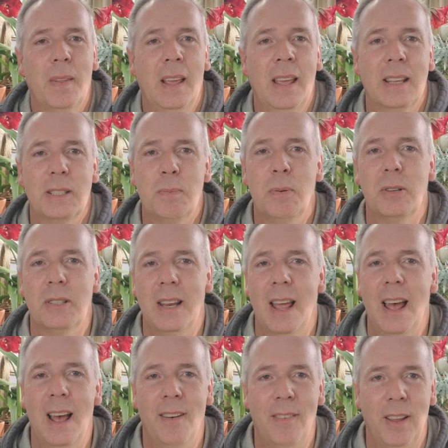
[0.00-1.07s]
It's supposed to
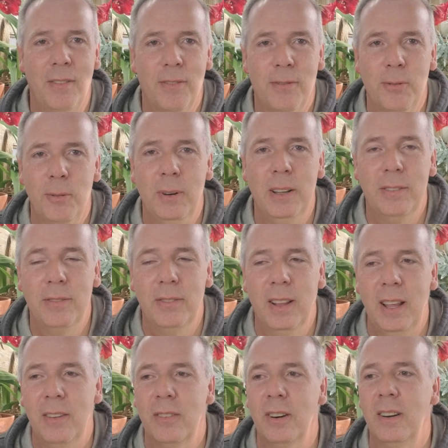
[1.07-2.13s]
have a fruity
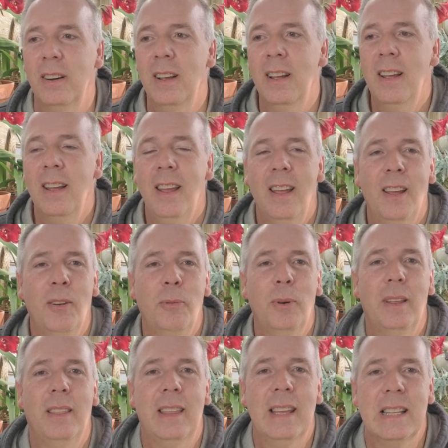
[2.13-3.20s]
flavor and
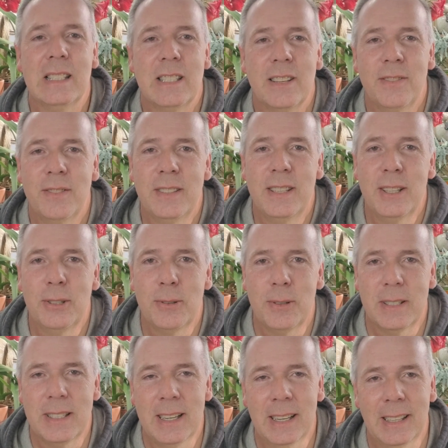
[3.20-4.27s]
with hints of
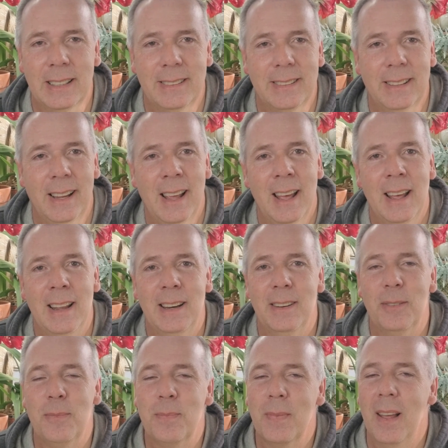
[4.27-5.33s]
citrus in it. And
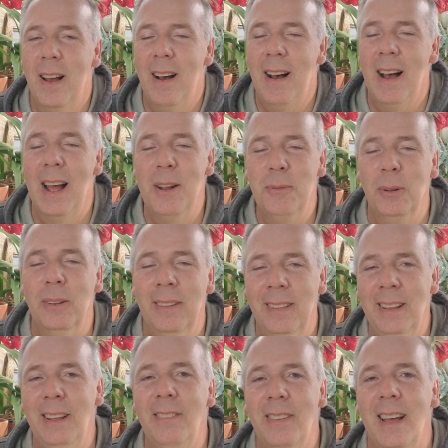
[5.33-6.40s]
I will
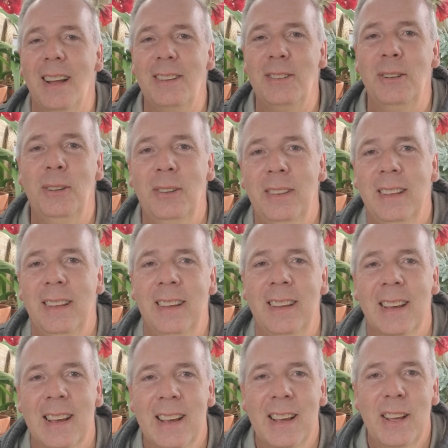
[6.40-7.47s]
leave that to the
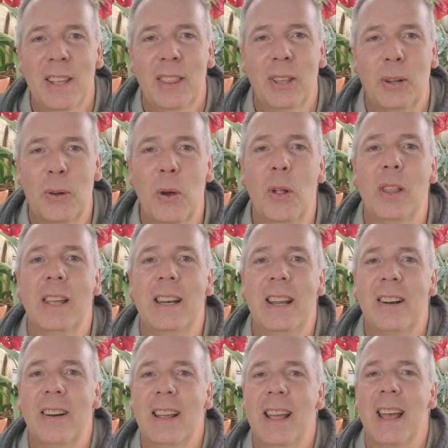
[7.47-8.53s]

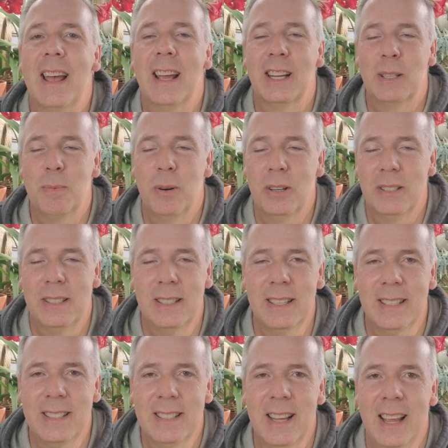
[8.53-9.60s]
culinary experts to
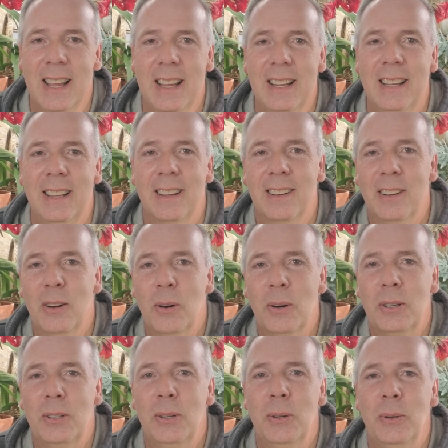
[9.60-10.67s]
say or
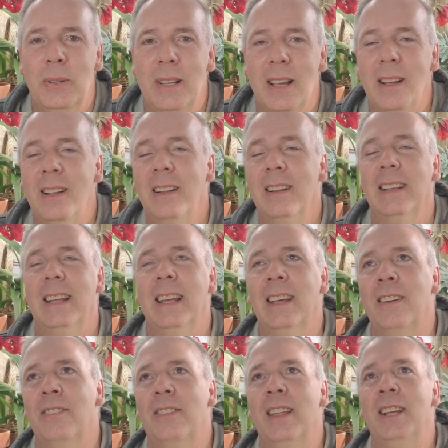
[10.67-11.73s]
to tell
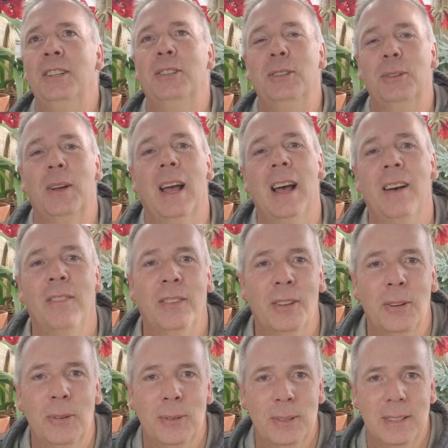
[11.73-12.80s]
if they do have
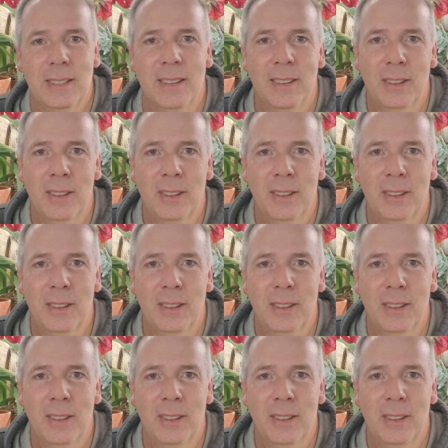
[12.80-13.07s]
those